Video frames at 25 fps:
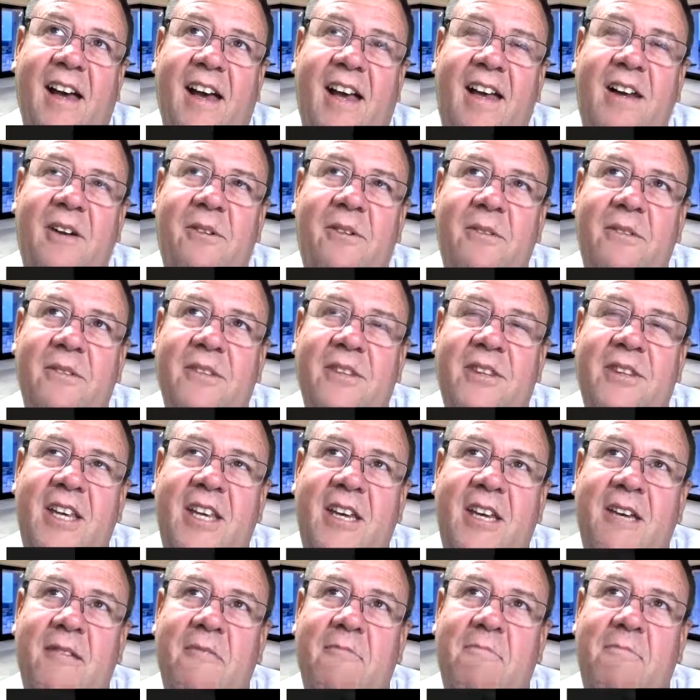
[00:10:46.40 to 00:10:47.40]
I don't
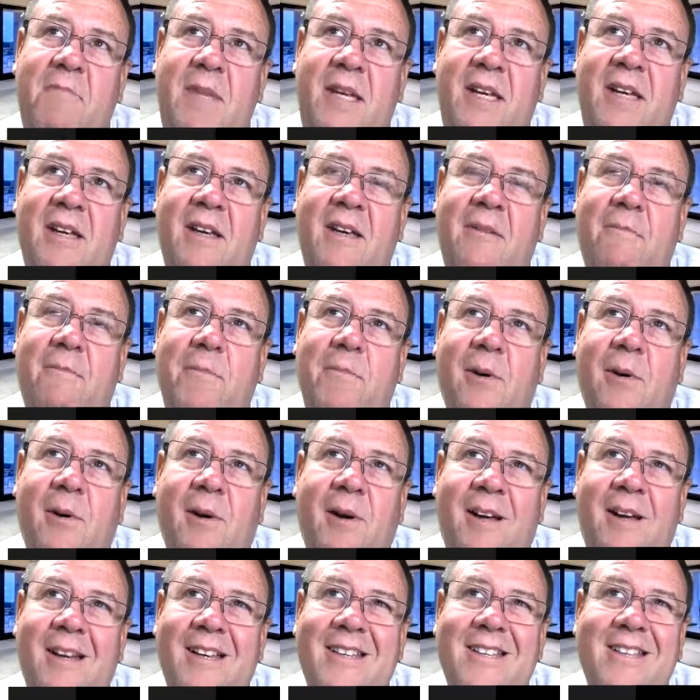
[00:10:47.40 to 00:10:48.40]
think
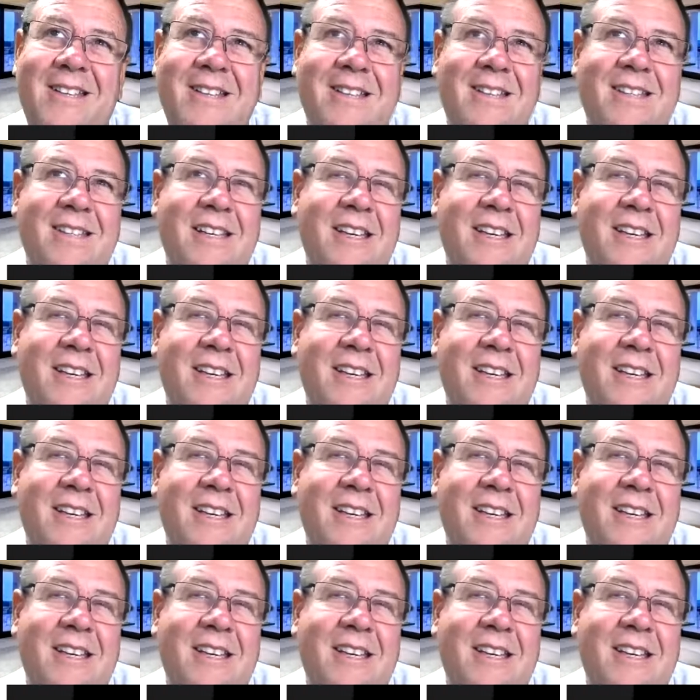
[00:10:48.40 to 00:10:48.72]
menopause is